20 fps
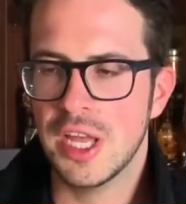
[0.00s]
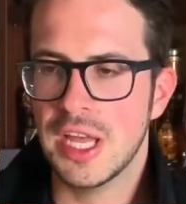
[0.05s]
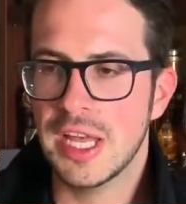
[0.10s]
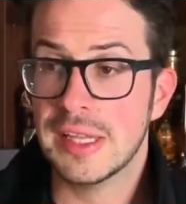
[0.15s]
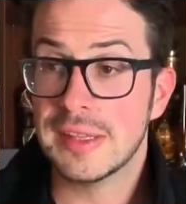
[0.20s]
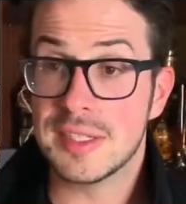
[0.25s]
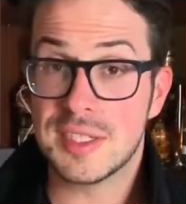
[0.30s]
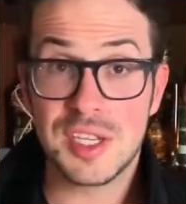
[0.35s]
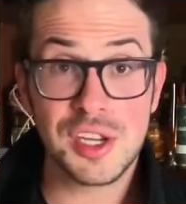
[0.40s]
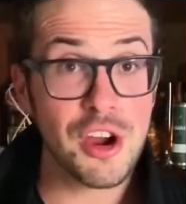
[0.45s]
The
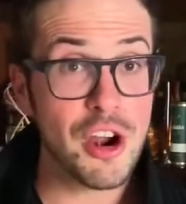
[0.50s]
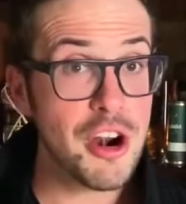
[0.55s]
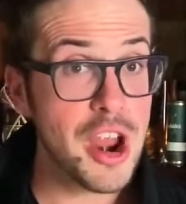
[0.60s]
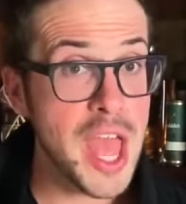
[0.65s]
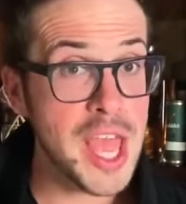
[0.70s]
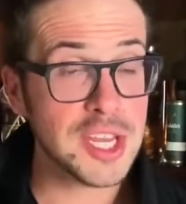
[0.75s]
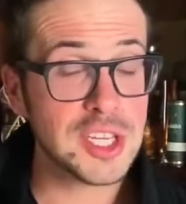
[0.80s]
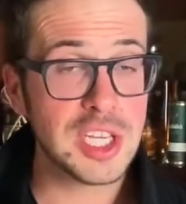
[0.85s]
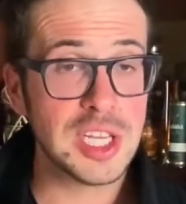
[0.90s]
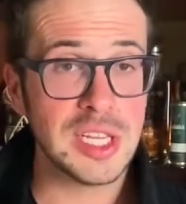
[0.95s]
cigar
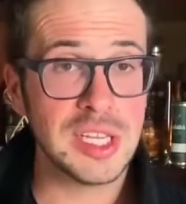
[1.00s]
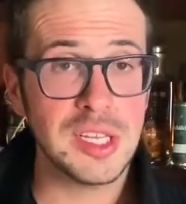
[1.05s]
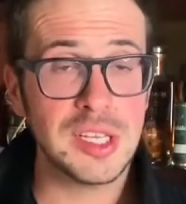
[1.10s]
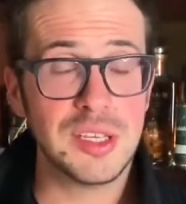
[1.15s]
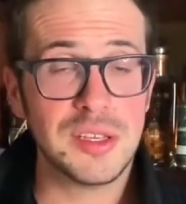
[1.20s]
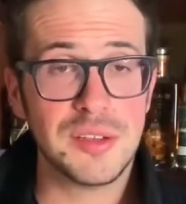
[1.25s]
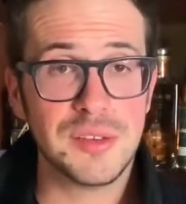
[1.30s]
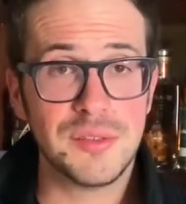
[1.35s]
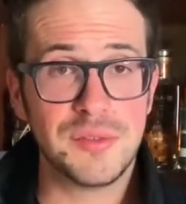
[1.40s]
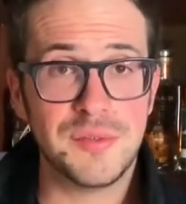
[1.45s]
actually
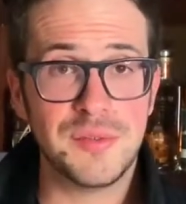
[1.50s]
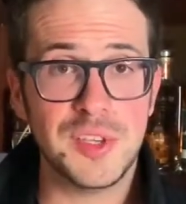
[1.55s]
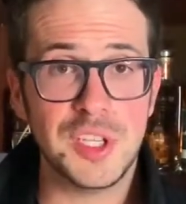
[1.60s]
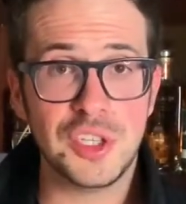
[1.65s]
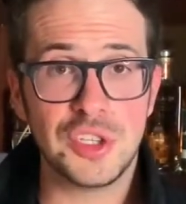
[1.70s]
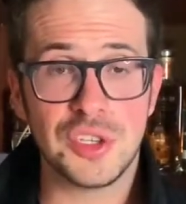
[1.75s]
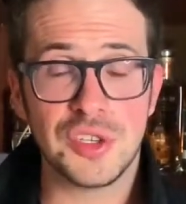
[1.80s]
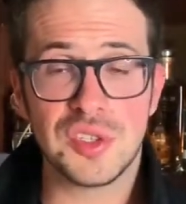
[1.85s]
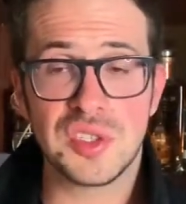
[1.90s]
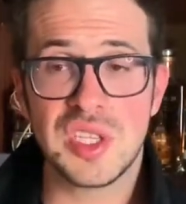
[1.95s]

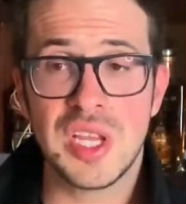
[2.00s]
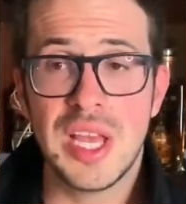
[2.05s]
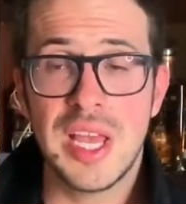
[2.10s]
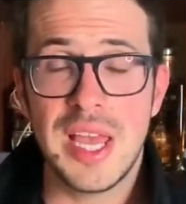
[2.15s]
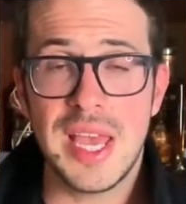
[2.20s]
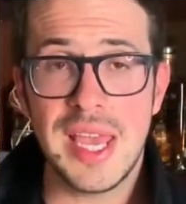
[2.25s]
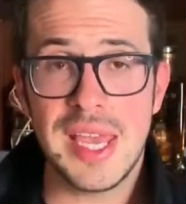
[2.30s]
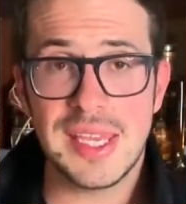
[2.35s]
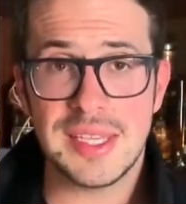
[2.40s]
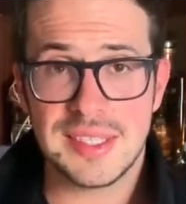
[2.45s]
features
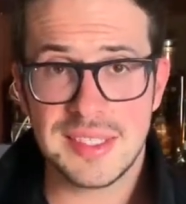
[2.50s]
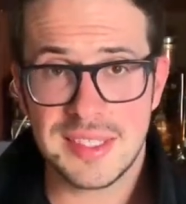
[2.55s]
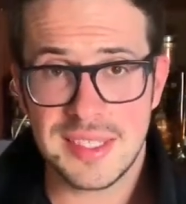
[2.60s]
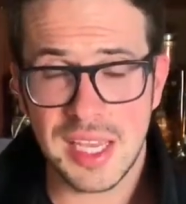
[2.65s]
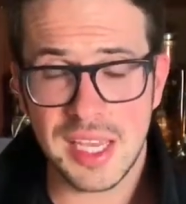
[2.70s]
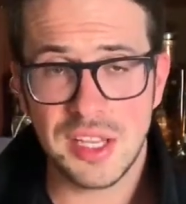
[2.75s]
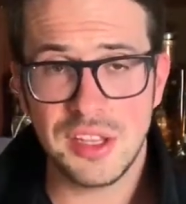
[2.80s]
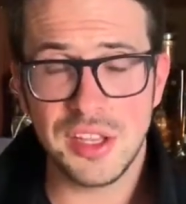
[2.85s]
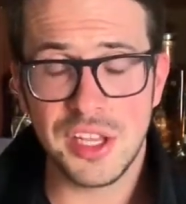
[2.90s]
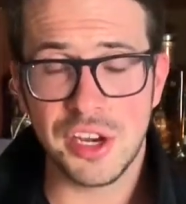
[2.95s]
a
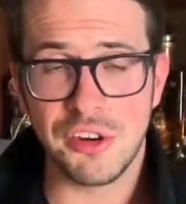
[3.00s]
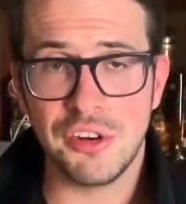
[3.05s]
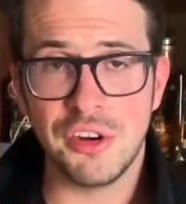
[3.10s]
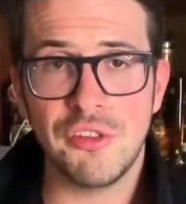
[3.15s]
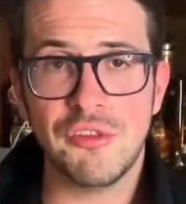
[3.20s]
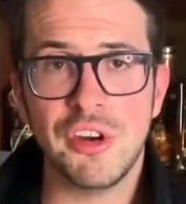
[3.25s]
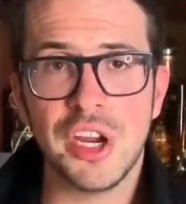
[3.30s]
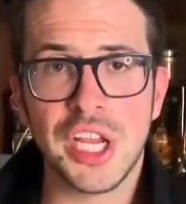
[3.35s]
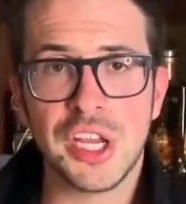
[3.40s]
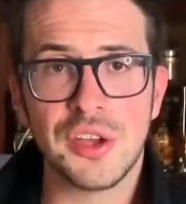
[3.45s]
secondary
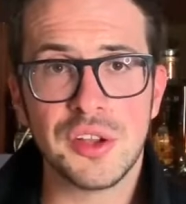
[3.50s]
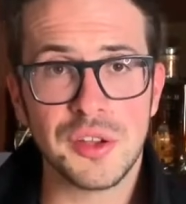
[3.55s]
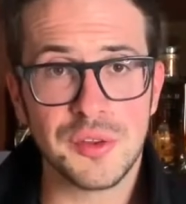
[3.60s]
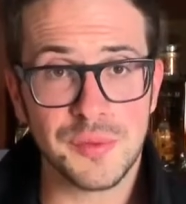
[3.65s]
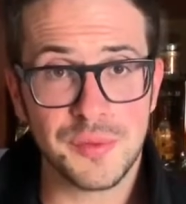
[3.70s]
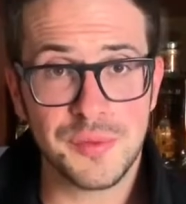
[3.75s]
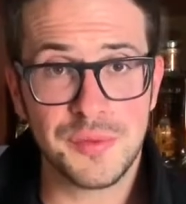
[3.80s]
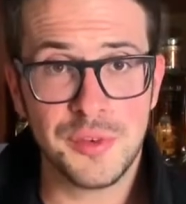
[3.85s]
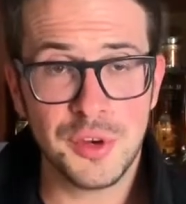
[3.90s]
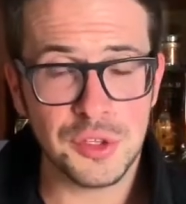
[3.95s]
ring on the
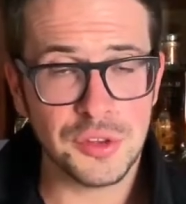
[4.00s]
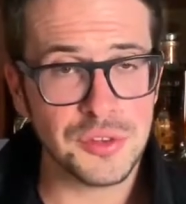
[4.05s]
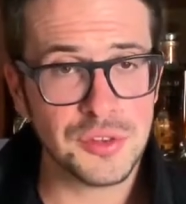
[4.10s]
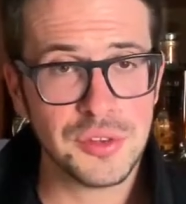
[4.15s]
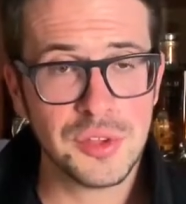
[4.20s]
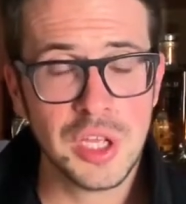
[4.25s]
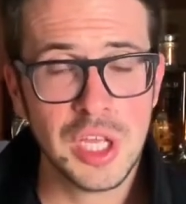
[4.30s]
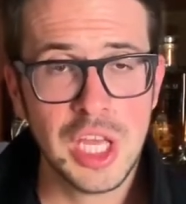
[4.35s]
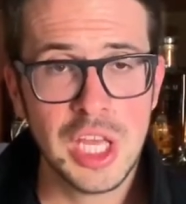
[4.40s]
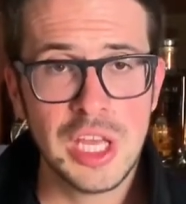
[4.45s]
foot,
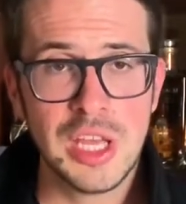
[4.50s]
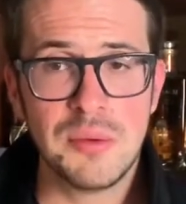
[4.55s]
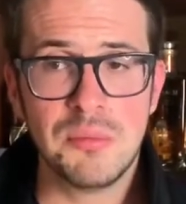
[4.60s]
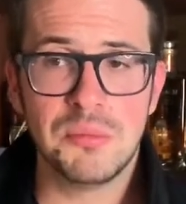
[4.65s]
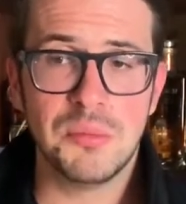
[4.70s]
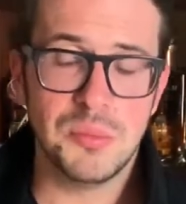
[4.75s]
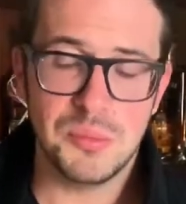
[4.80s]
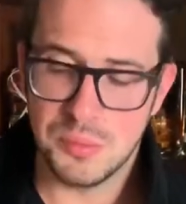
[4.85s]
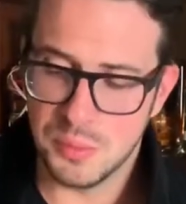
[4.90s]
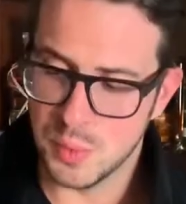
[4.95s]

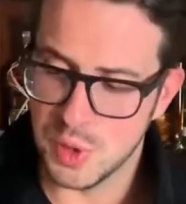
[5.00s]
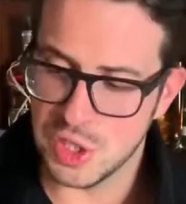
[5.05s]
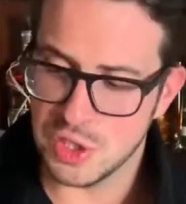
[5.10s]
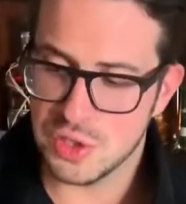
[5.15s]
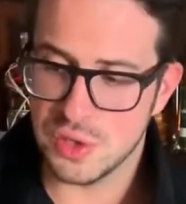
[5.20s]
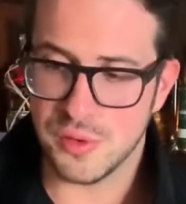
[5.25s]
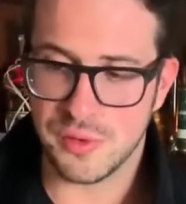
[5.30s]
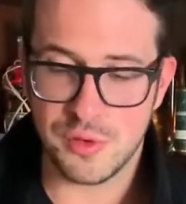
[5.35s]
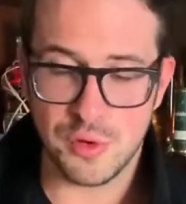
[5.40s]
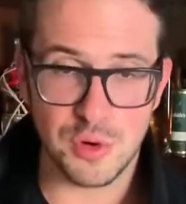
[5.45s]
which
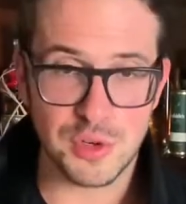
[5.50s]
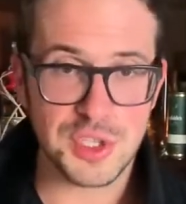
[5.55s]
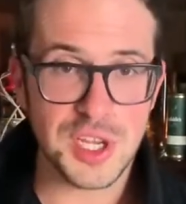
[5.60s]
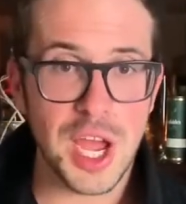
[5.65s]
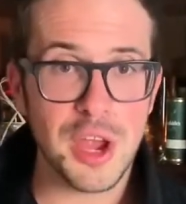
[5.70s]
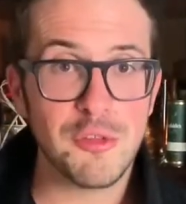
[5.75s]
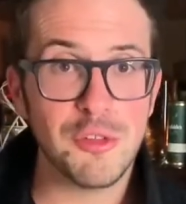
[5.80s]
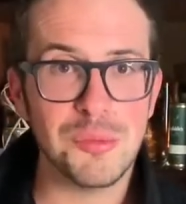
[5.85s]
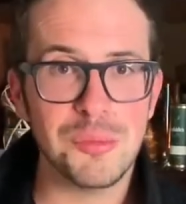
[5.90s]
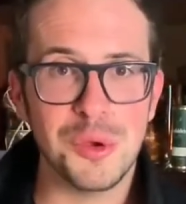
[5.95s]
of course I
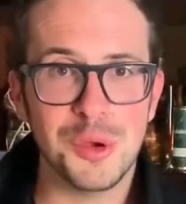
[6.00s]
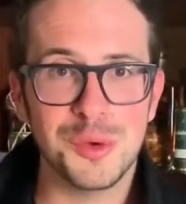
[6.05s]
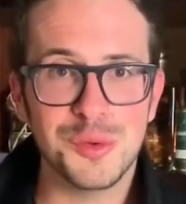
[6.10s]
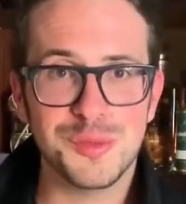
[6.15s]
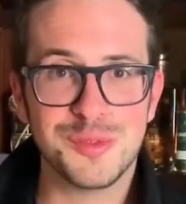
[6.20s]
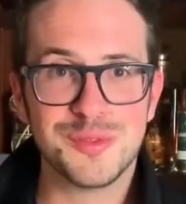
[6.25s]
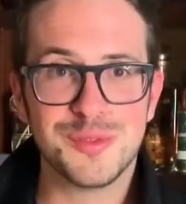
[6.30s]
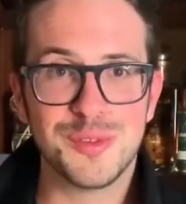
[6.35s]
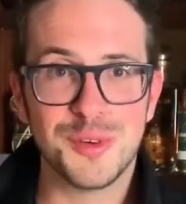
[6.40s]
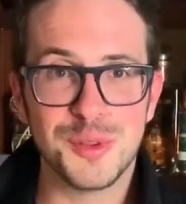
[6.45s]
removed
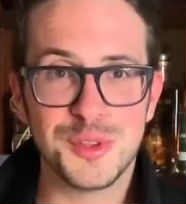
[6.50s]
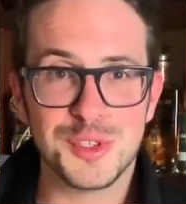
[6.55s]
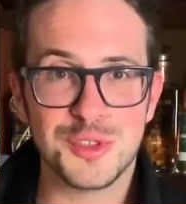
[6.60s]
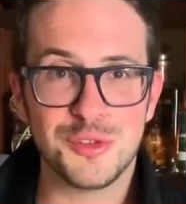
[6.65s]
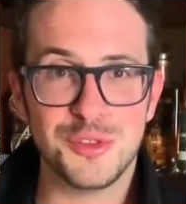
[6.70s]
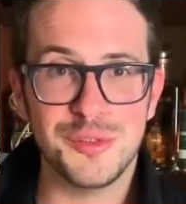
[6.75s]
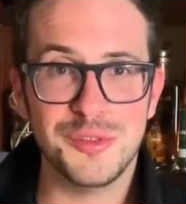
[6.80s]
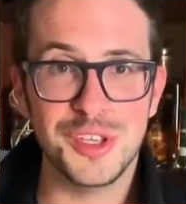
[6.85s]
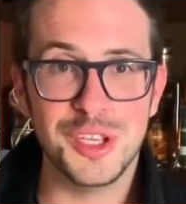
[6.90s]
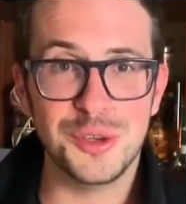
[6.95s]
for this
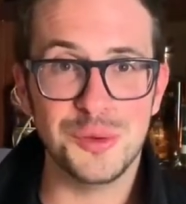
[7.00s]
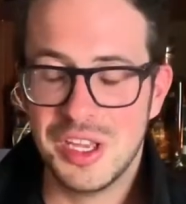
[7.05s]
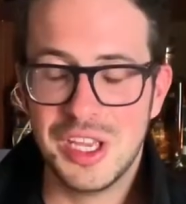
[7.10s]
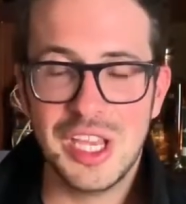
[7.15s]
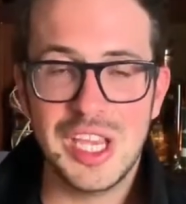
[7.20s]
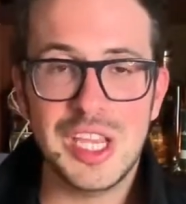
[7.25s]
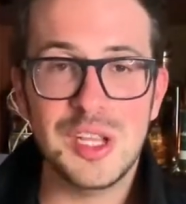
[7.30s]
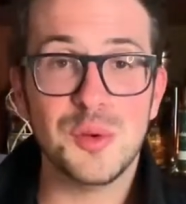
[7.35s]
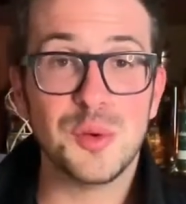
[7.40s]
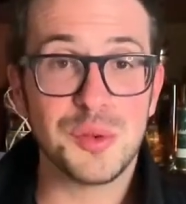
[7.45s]
review
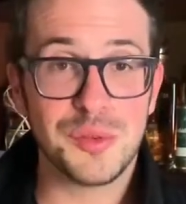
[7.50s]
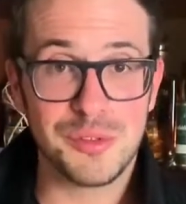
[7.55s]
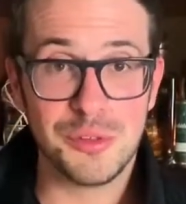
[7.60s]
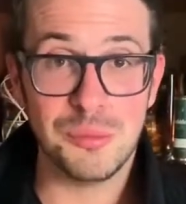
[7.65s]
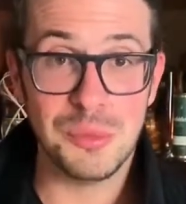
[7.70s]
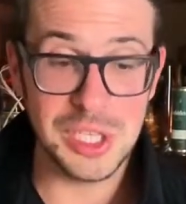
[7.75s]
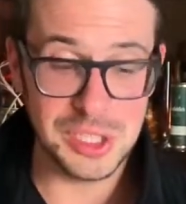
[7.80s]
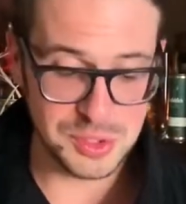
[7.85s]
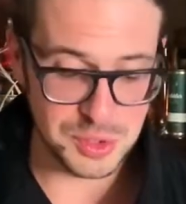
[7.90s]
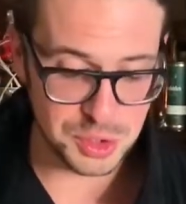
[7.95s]
in order for
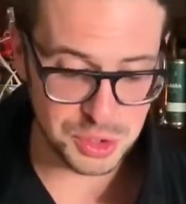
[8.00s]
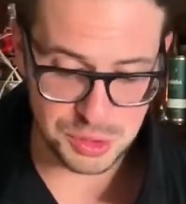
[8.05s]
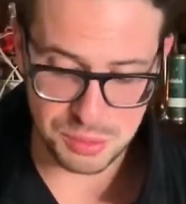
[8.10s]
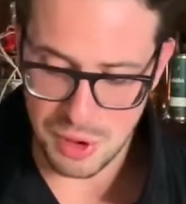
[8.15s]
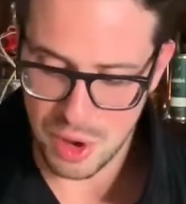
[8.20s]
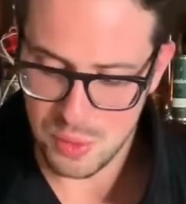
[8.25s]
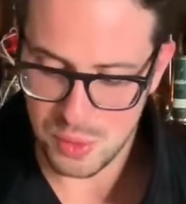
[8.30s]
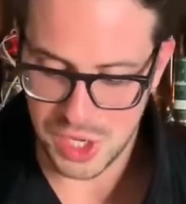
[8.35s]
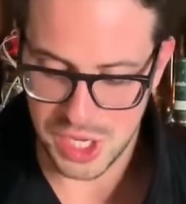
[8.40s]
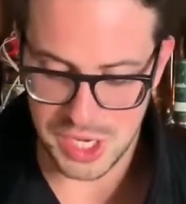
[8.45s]
me to
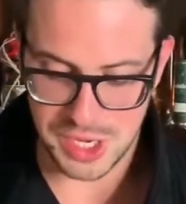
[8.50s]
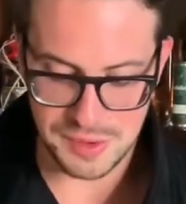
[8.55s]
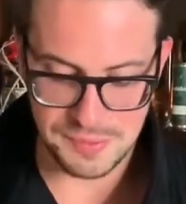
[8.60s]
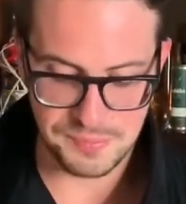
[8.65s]
smoke it.